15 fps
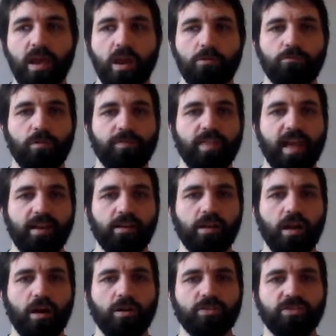We've then
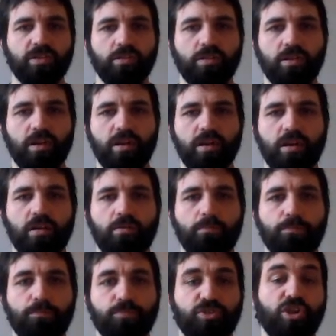got the
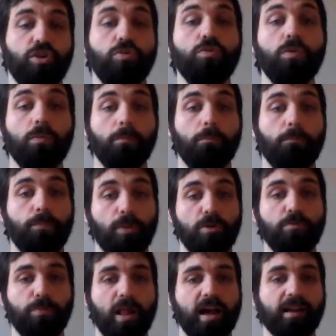2
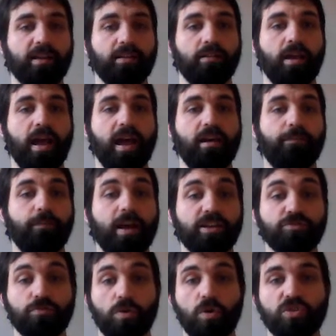blue-black flash
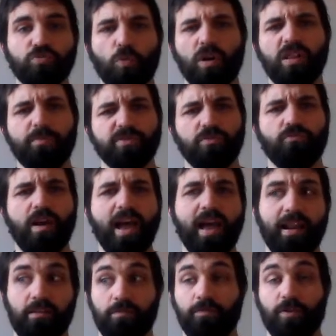rogues. One of them is a rare,
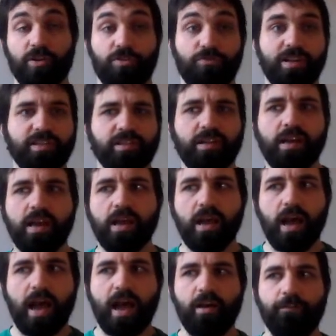and for good reason.
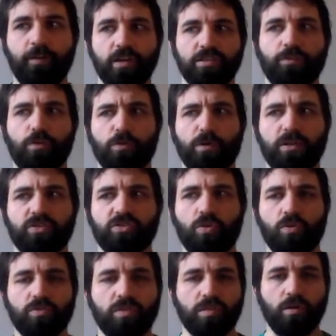First of all, we've got
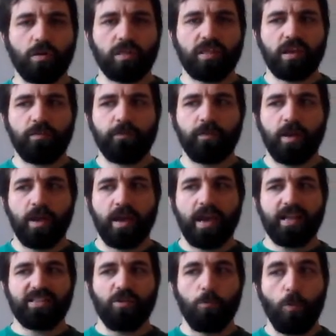Sauron Thor Thief.
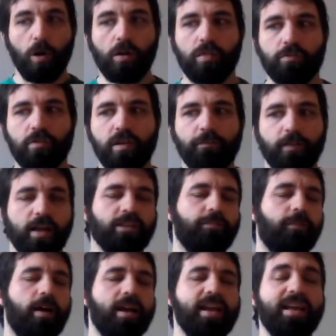It's a 1/3 flash
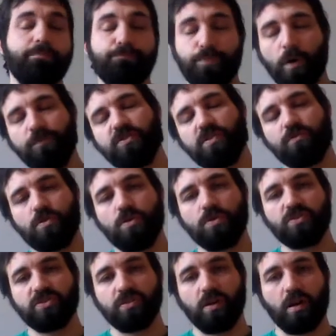flyer. It buffs the
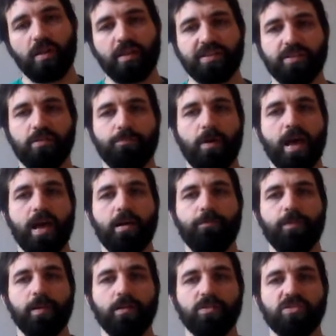rogues that's on the
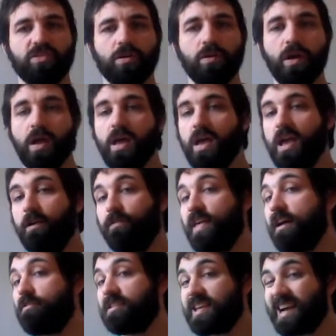field, so if they're
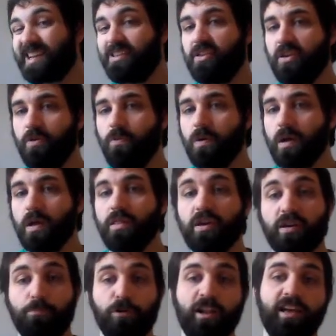attacking you, they
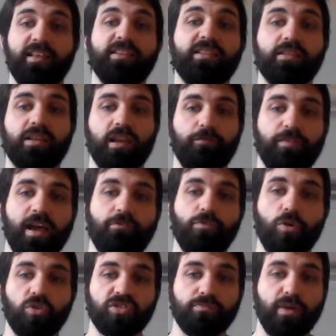could play this and give their
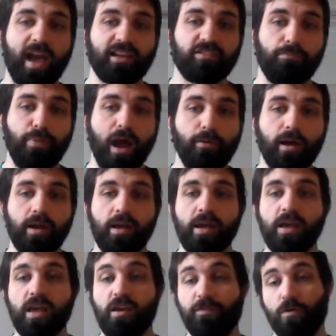rogues some extra power.
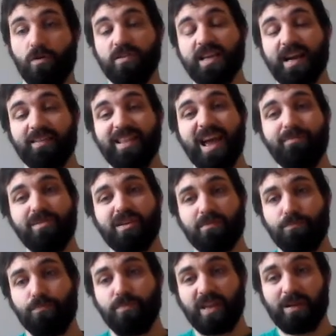If you're attacking them,
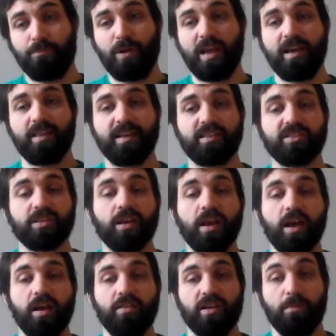they can play this,
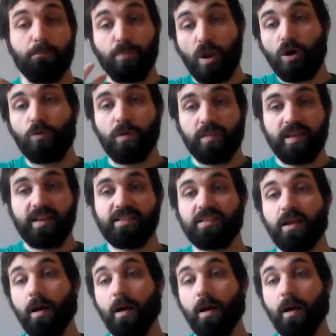they can block with this,